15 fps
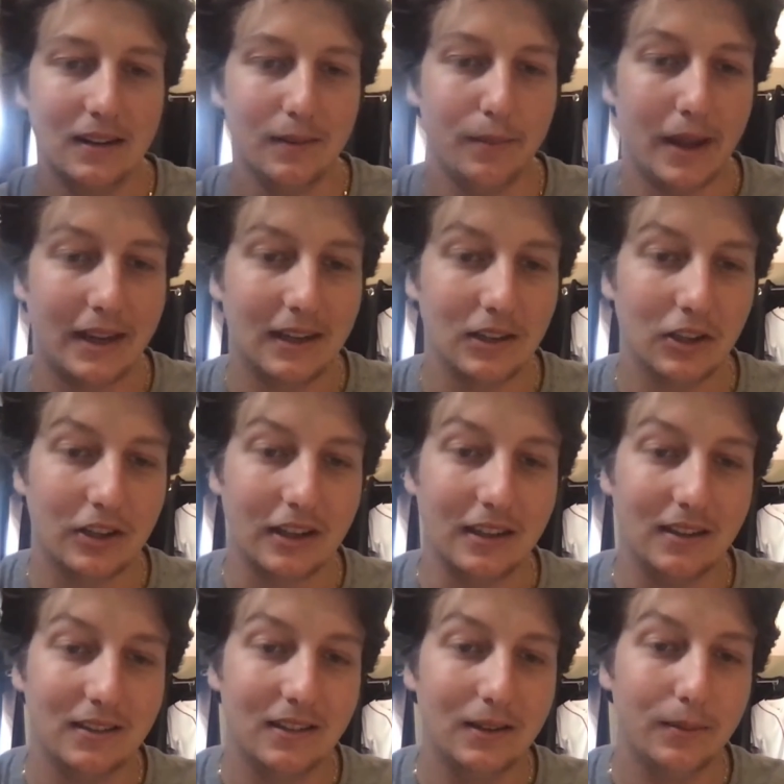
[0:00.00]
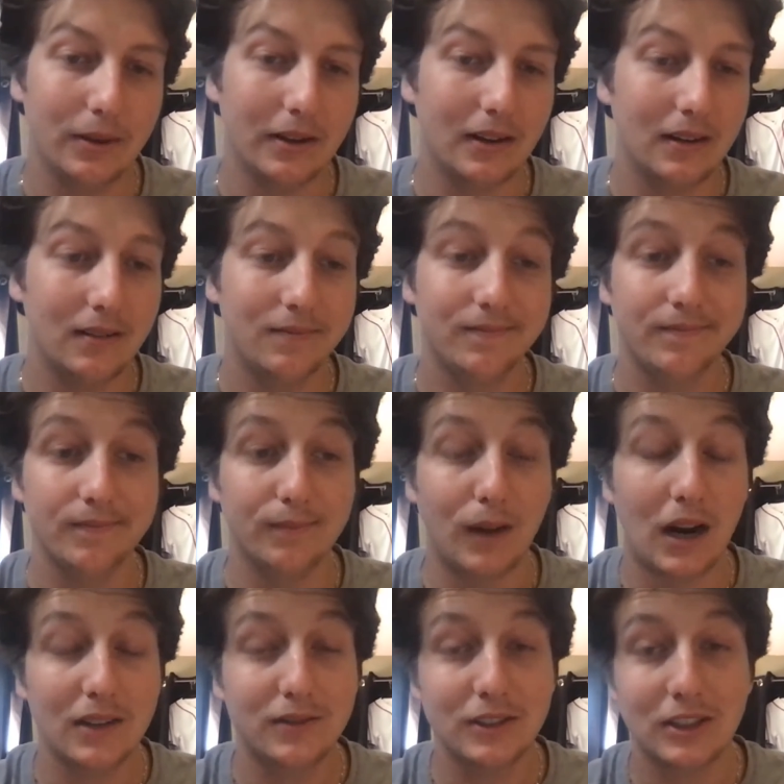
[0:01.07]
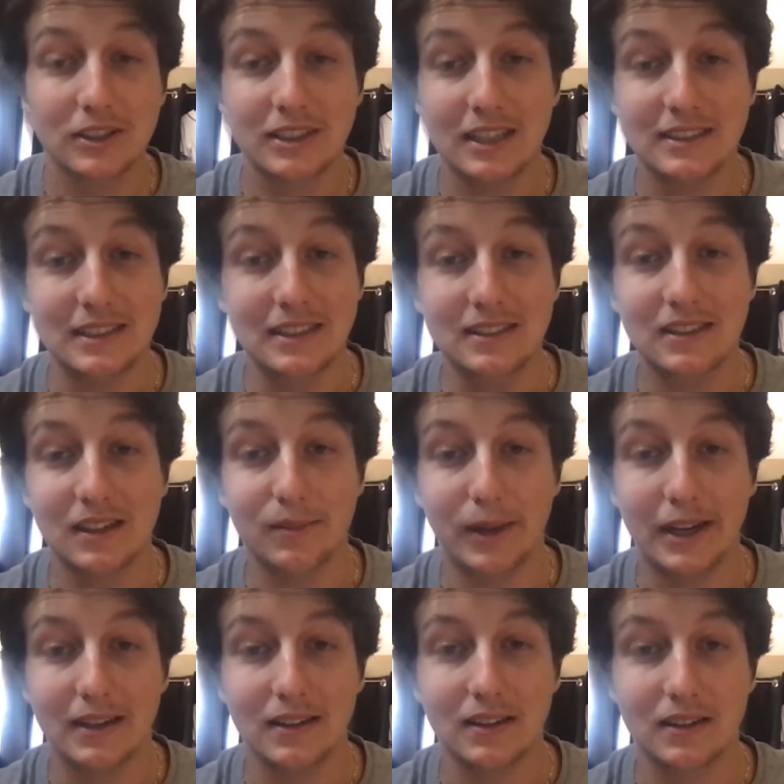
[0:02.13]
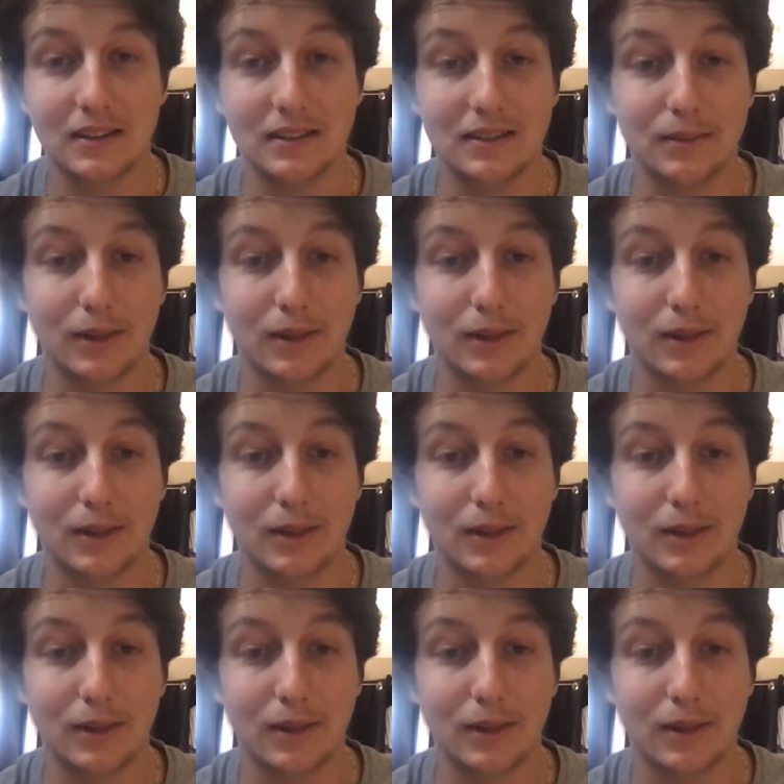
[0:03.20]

make it look easy, but Masvidal says he's going to make it look easy.